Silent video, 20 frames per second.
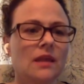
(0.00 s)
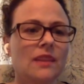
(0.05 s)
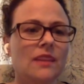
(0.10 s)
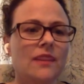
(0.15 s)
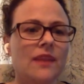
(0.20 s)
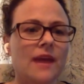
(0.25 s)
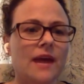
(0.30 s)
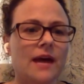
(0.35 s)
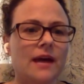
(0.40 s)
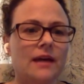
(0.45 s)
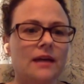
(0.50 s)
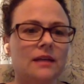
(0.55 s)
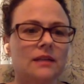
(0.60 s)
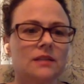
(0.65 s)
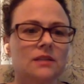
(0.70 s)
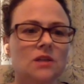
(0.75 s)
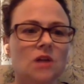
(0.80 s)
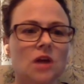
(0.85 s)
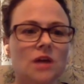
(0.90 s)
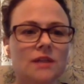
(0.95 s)
that
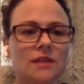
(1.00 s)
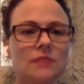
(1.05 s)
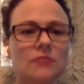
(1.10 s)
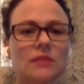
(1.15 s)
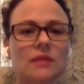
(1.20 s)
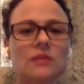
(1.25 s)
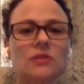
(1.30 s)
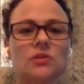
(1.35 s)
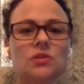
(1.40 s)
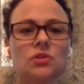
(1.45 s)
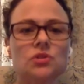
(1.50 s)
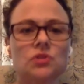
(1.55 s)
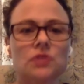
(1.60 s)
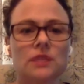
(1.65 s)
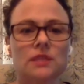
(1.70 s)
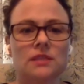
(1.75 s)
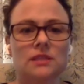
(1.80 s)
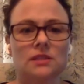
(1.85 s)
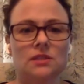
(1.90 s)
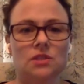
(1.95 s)
it's causing mental
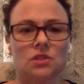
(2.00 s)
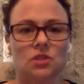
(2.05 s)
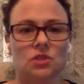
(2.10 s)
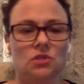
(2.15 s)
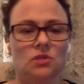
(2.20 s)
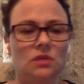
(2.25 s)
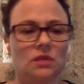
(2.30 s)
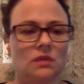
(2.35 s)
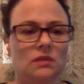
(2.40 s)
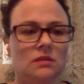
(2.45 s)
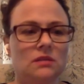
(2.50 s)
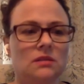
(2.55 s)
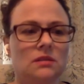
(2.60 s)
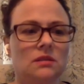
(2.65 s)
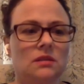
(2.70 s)
stress in students.